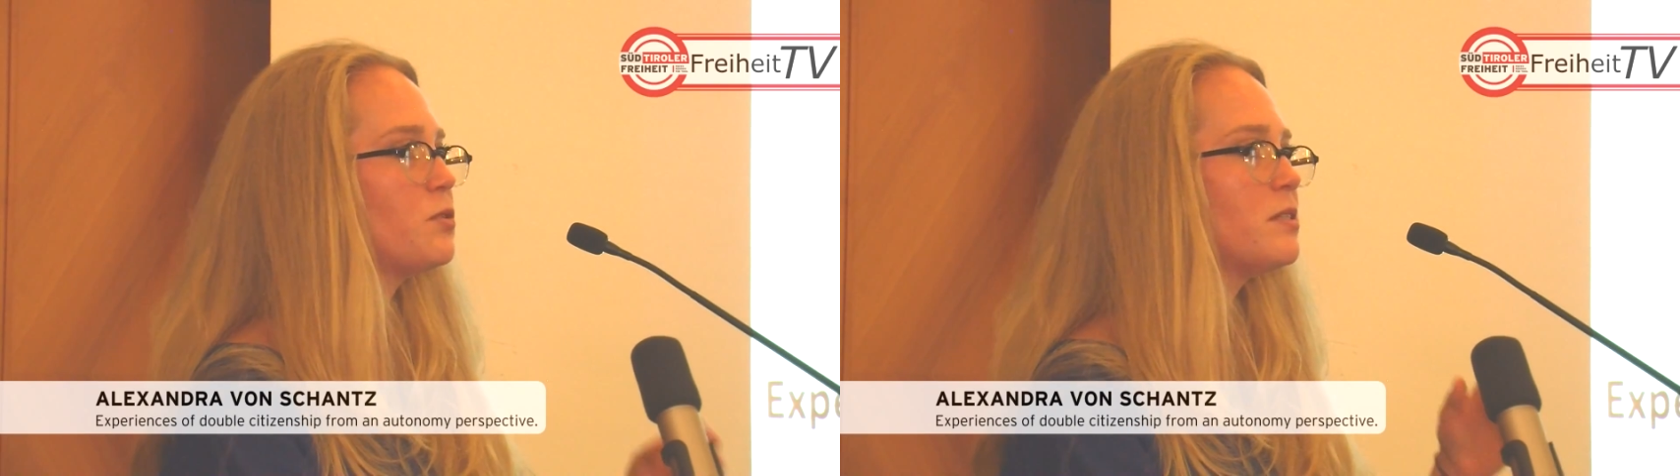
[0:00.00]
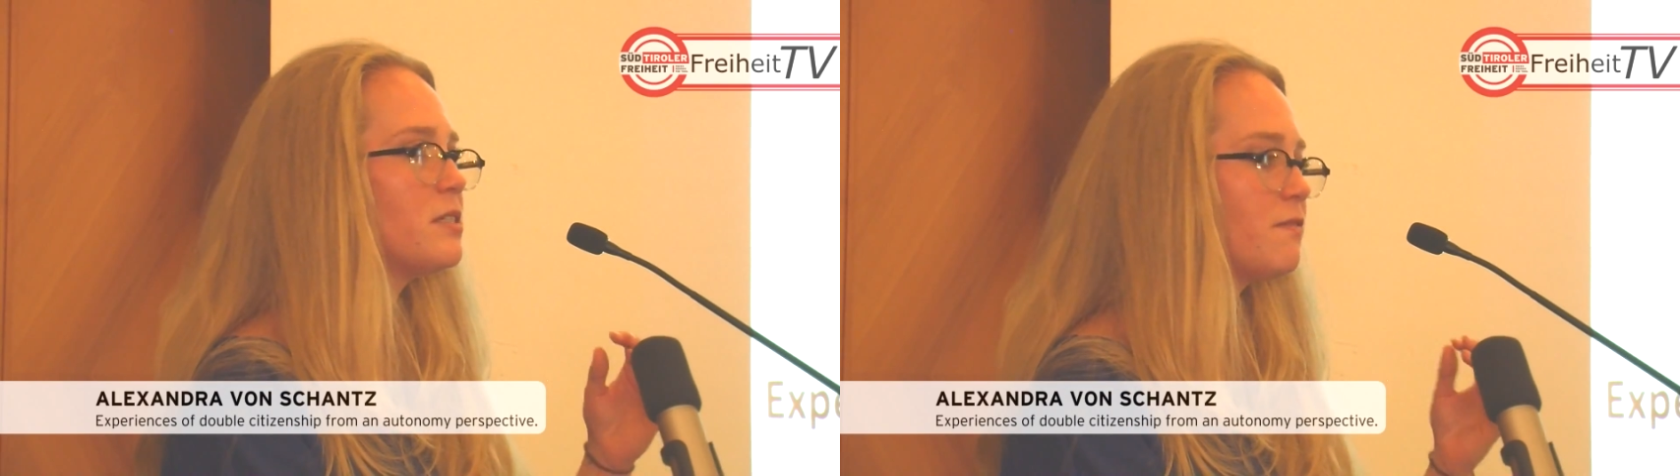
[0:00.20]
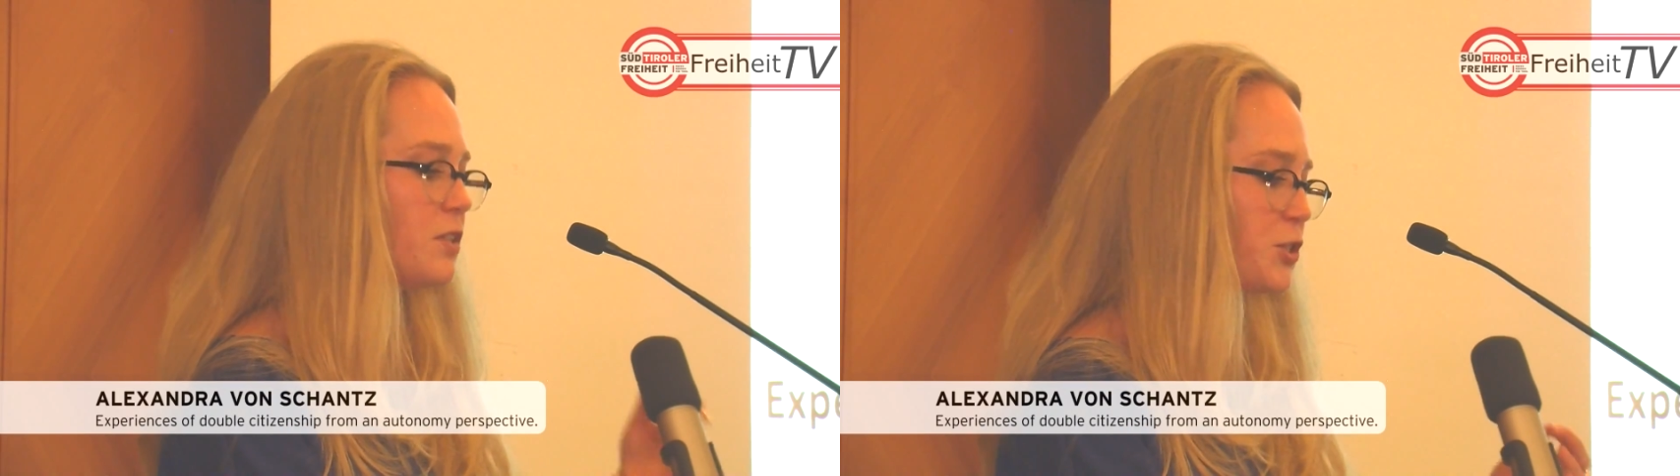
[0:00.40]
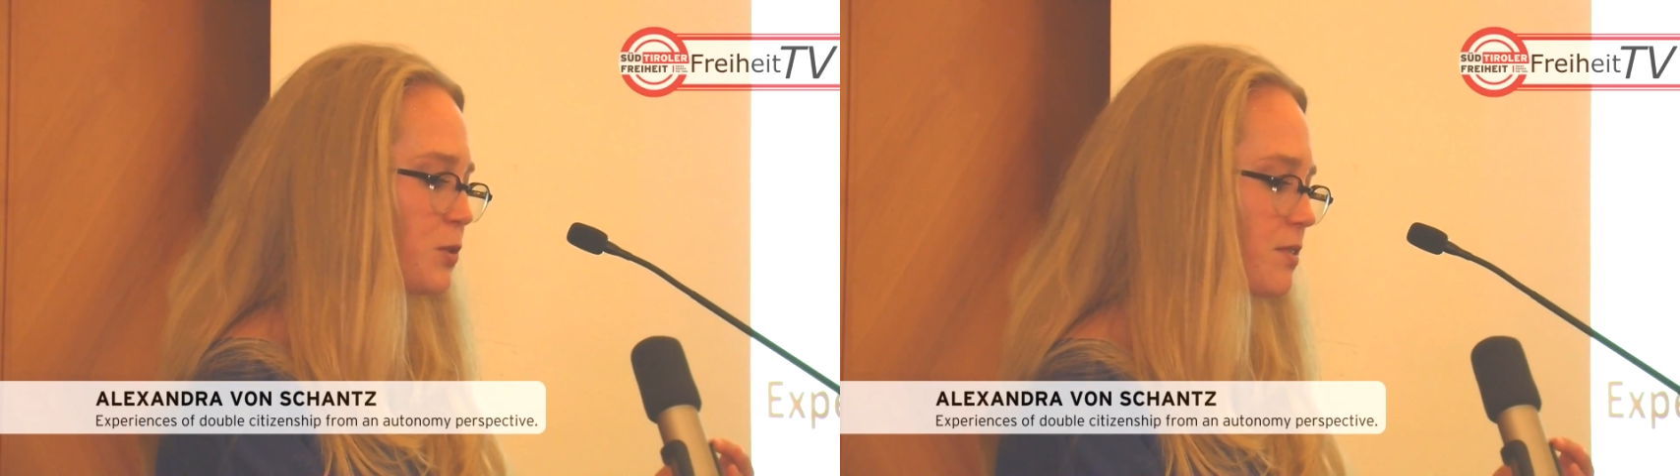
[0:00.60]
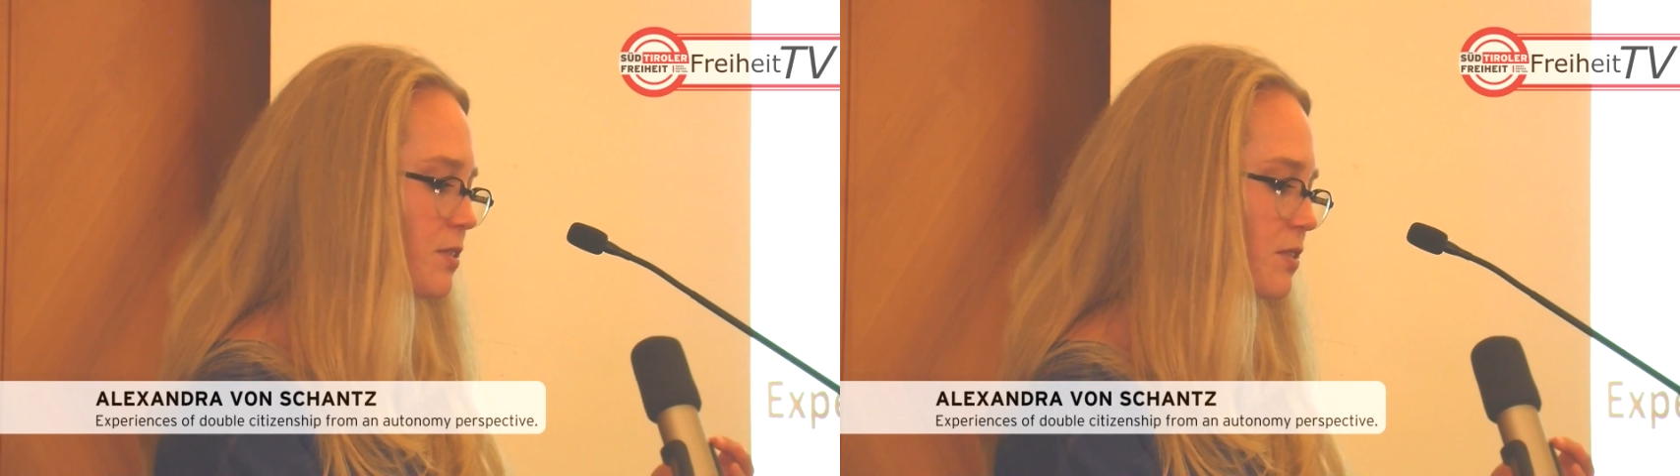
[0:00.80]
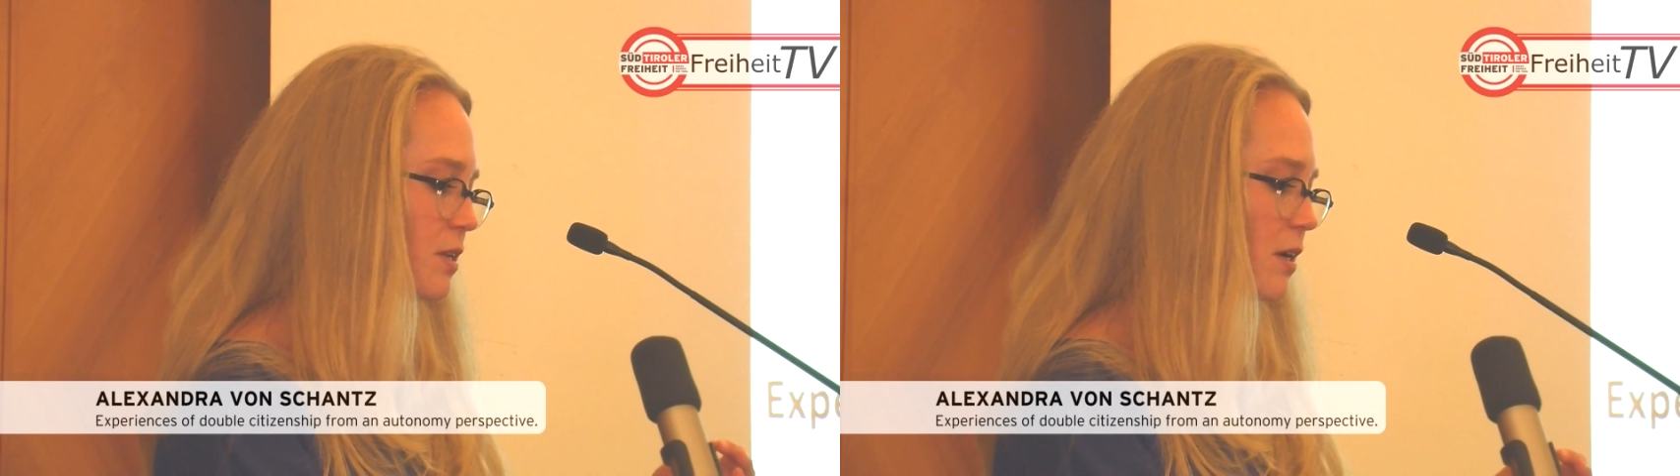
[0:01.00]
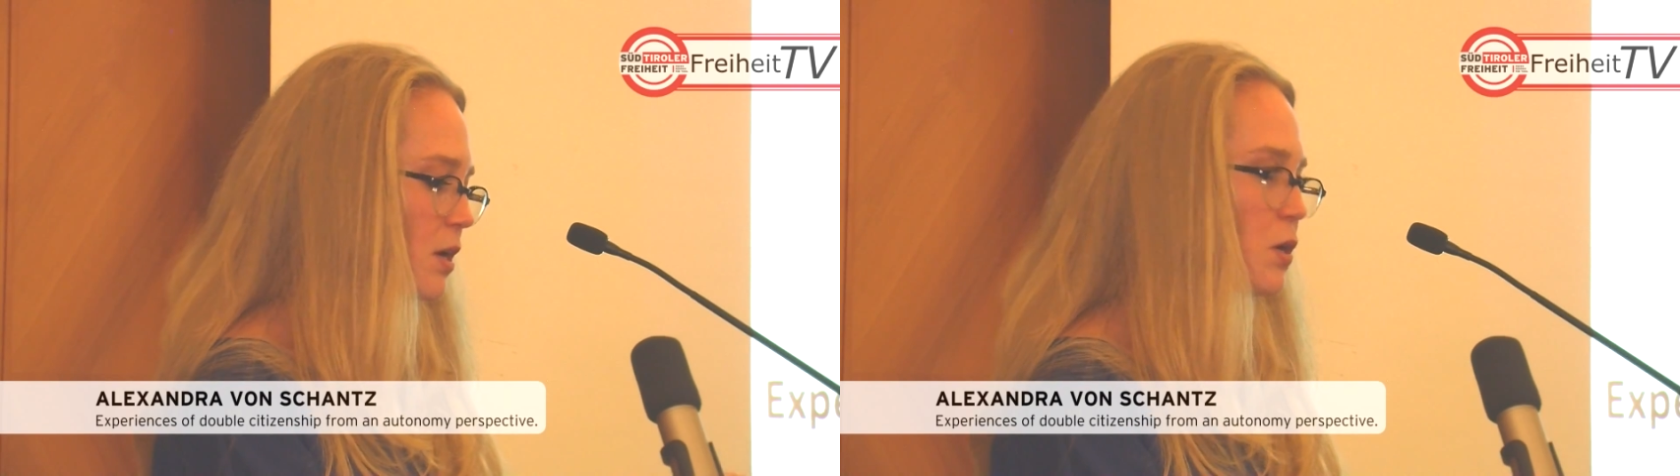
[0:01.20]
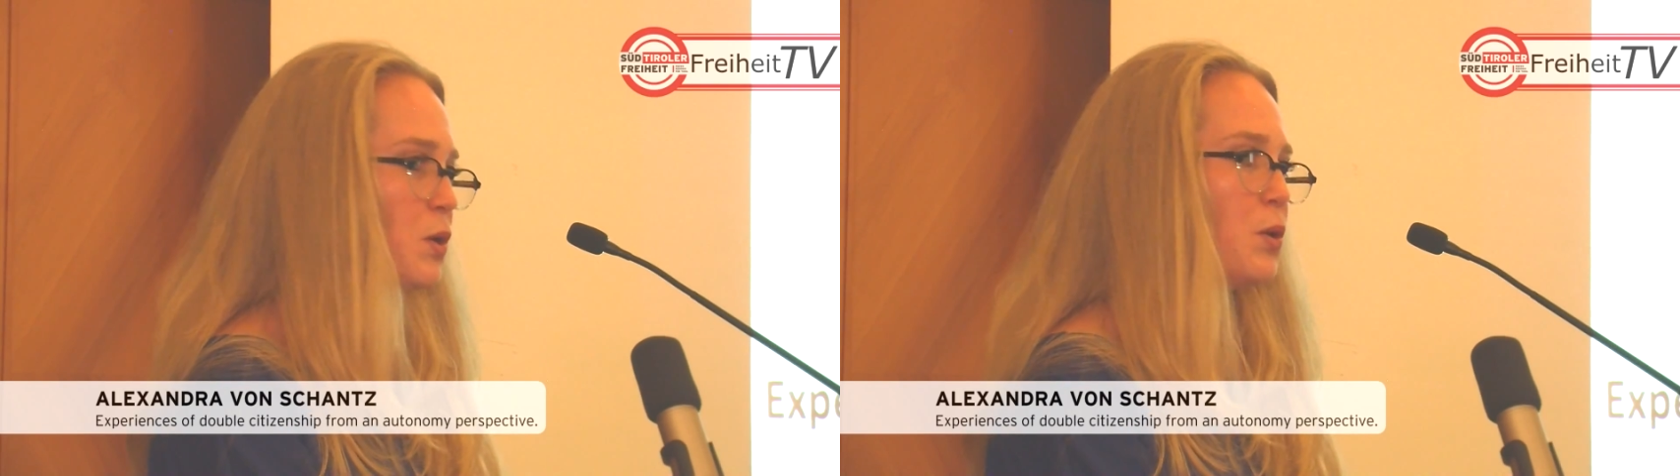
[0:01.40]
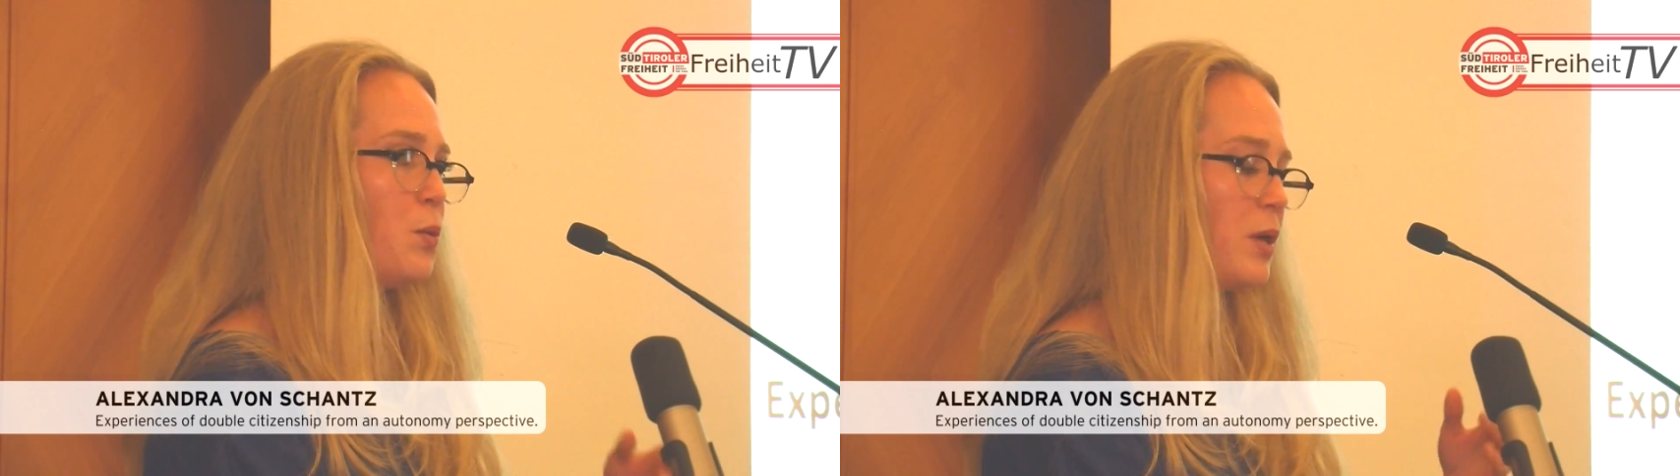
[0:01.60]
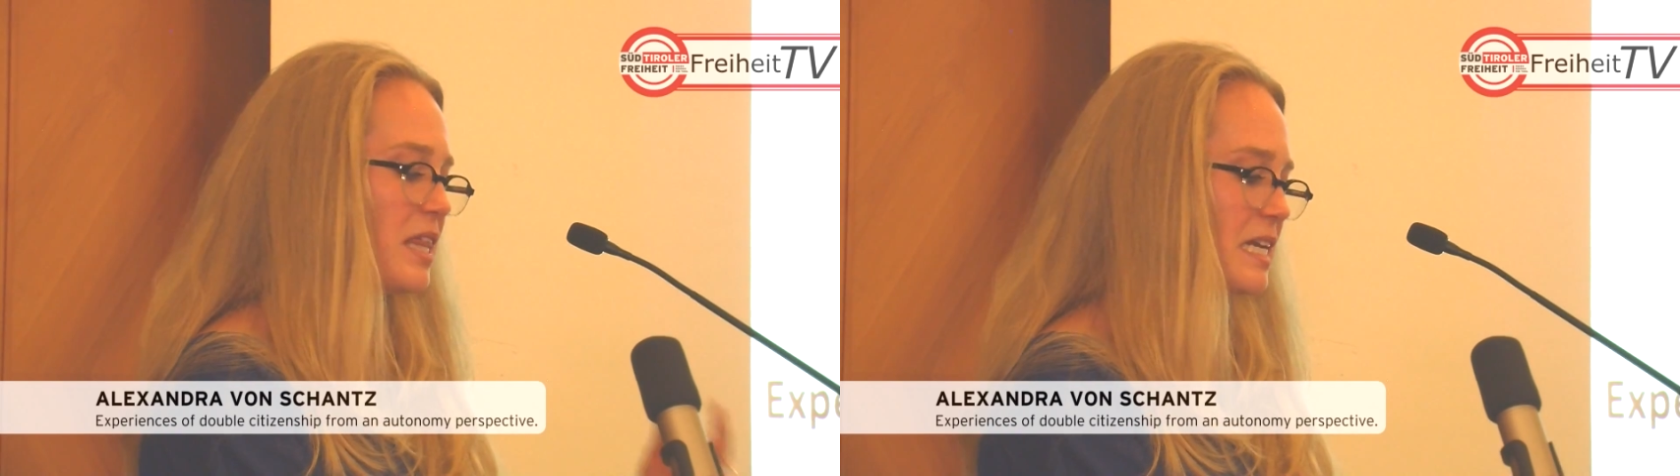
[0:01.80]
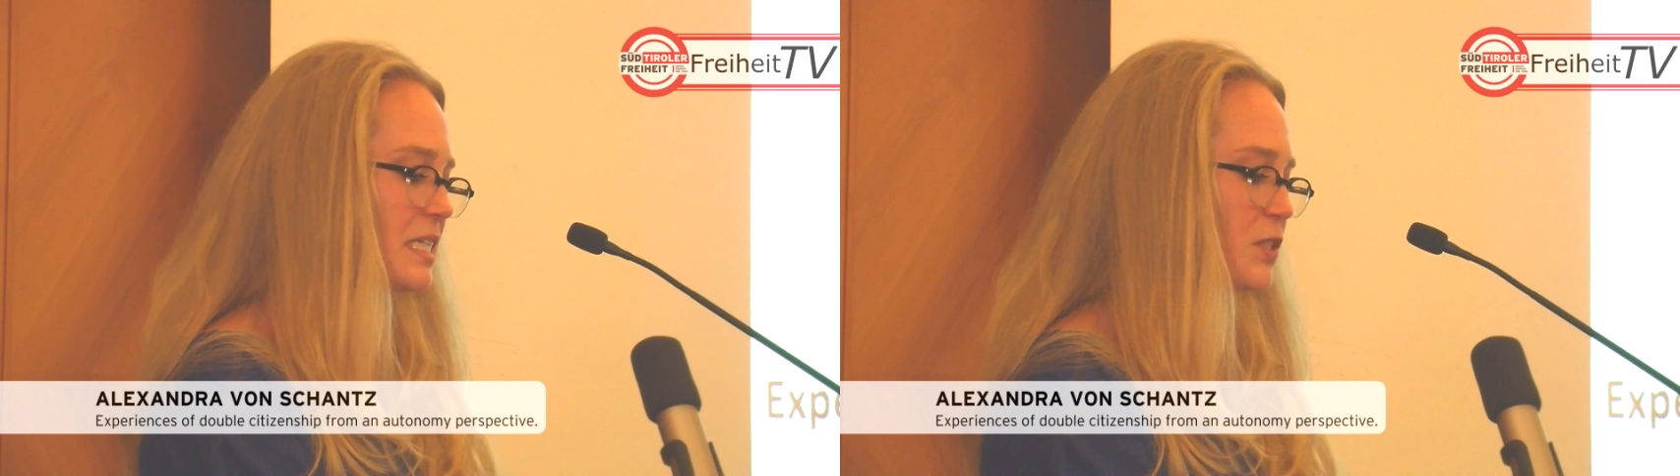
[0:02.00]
individuals within its